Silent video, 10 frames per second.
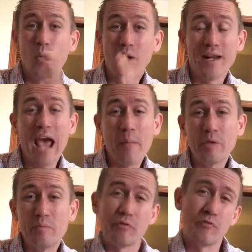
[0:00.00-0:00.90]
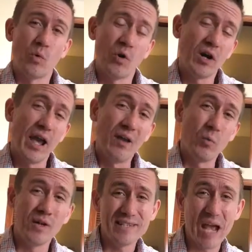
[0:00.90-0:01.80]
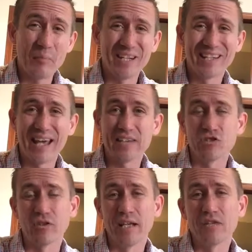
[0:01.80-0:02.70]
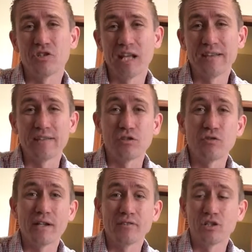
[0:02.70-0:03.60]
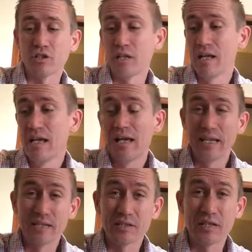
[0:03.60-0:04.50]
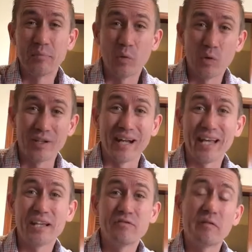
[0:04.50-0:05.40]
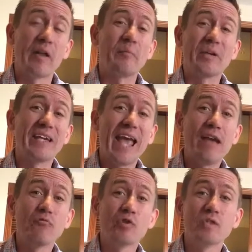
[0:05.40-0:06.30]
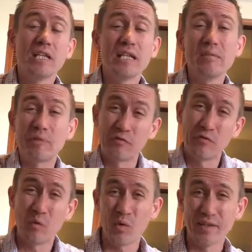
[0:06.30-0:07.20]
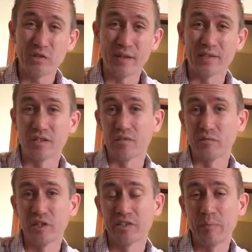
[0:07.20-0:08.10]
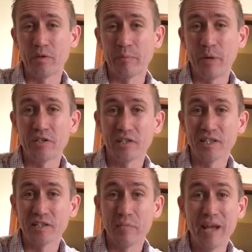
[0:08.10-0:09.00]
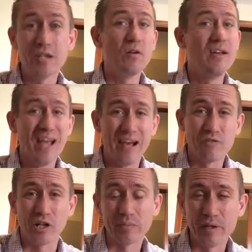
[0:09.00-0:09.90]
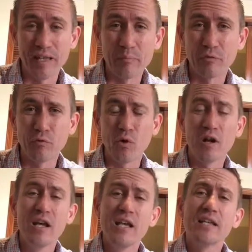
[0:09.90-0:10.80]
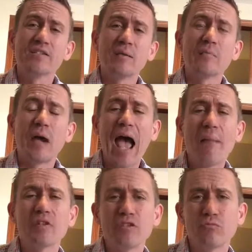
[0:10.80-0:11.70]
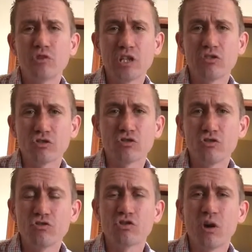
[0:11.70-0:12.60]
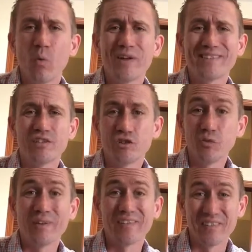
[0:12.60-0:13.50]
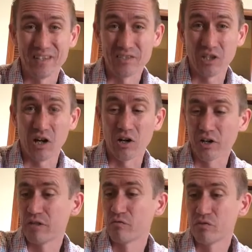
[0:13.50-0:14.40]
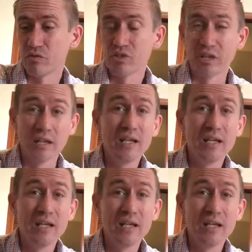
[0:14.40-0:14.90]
what happened before and what's happening next, so they understand that the transition is important. I love developing a routine before the transition. For example, the punch list, the menu, I've talked about that before. Some habits and routines so students know what to do when things are confusing.